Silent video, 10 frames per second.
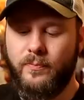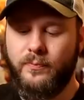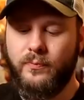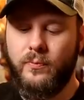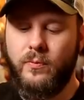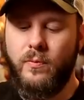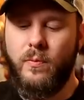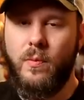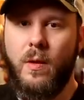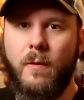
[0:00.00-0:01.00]

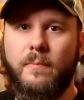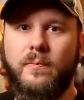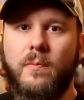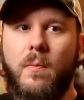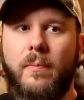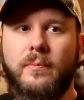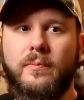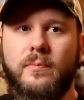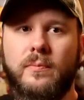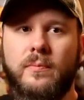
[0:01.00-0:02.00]

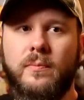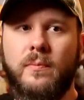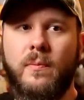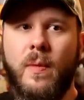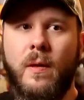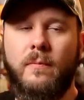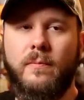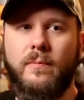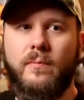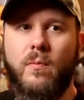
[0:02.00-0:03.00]

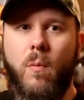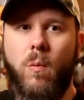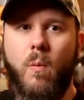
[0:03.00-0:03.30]
[no speech]